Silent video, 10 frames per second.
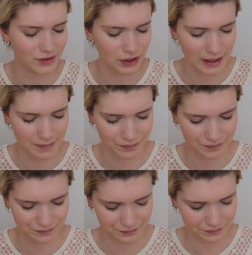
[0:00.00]
So yeah.
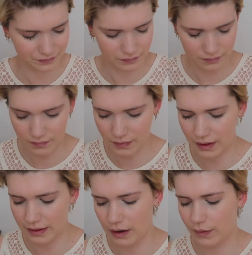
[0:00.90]

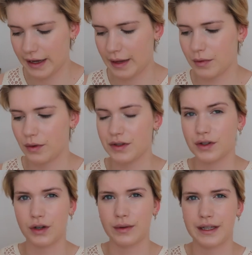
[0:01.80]
Now I am going to
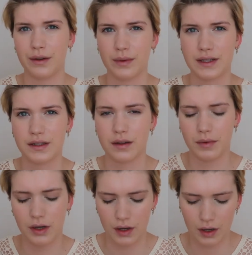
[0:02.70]
go in with some